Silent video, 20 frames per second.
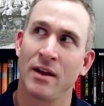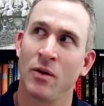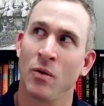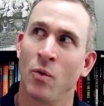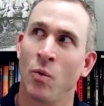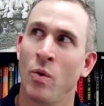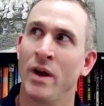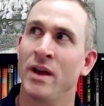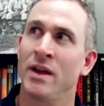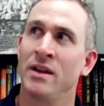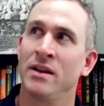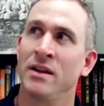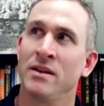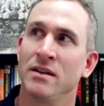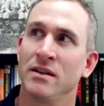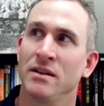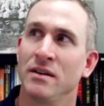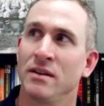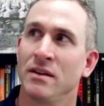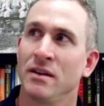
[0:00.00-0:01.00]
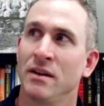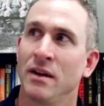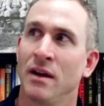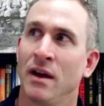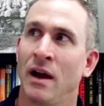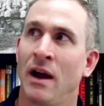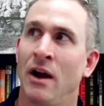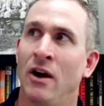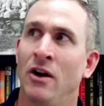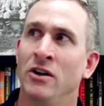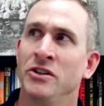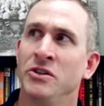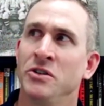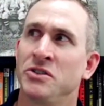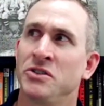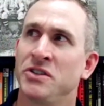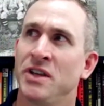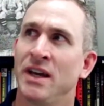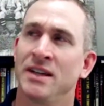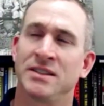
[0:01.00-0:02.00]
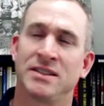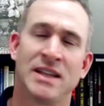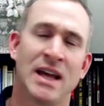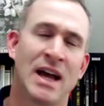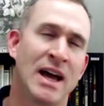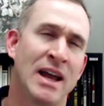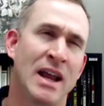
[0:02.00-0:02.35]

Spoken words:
When I heard you say a stat,